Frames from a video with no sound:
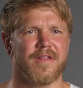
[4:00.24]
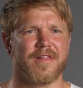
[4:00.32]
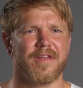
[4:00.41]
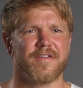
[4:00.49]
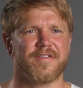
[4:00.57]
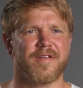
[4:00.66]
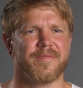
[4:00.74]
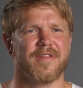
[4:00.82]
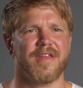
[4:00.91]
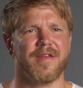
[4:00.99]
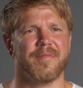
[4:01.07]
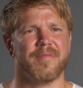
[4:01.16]
the leadership
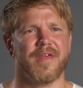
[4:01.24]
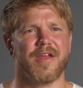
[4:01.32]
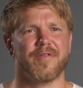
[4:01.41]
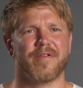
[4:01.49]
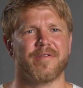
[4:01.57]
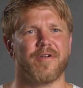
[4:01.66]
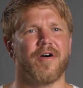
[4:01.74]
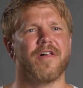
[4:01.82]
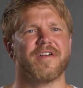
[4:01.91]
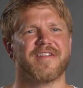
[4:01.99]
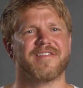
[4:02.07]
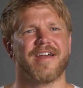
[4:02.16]
team, they were
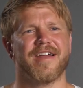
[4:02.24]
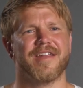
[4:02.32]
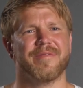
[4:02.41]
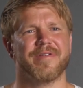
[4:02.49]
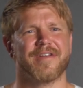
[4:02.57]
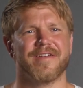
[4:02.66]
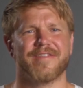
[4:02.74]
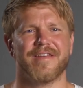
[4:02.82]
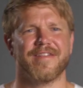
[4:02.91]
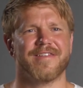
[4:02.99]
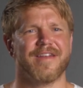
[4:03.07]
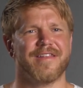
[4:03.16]
all excited because
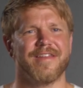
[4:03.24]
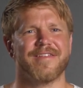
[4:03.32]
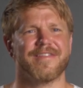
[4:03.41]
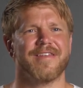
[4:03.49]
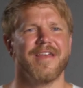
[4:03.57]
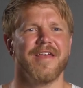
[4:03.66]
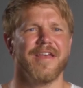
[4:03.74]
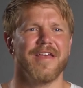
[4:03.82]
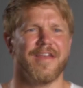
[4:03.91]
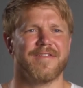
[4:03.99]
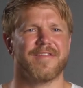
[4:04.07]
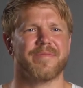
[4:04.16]
they said, "This
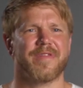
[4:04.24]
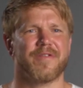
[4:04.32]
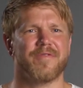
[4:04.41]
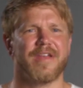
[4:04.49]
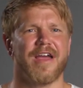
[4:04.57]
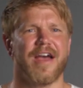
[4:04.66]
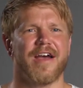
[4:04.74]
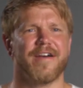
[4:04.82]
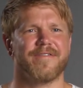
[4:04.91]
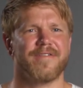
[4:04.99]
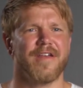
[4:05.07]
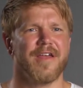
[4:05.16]
is something we
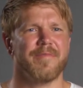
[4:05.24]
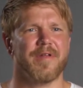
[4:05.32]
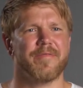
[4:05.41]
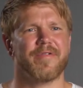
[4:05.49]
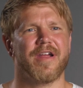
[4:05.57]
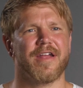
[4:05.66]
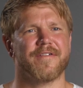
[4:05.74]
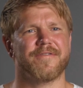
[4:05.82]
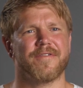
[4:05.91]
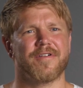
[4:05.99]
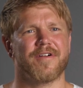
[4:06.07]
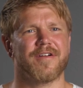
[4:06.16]
have been praying
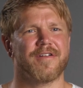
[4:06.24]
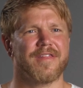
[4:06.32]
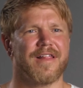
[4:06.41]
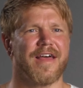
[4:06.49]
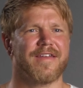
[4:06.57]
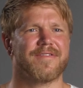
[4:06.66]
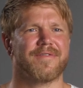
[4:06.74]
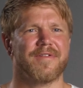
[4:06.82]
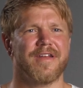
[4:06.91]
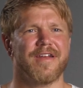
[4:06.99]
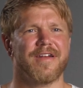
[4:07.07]
for the last 3